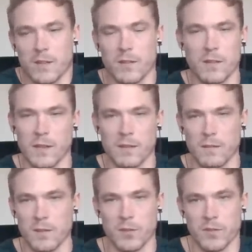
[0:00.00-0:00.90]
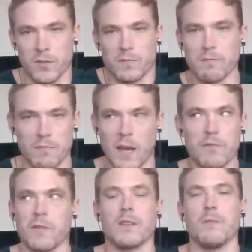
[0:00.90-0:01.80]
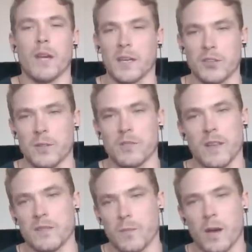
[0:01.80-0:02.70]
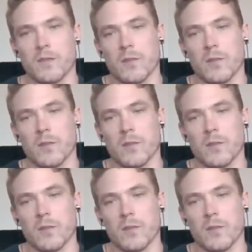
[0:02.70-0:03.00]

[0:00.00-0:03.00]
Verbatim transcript: then you're then you're just definitely making chips in that spot.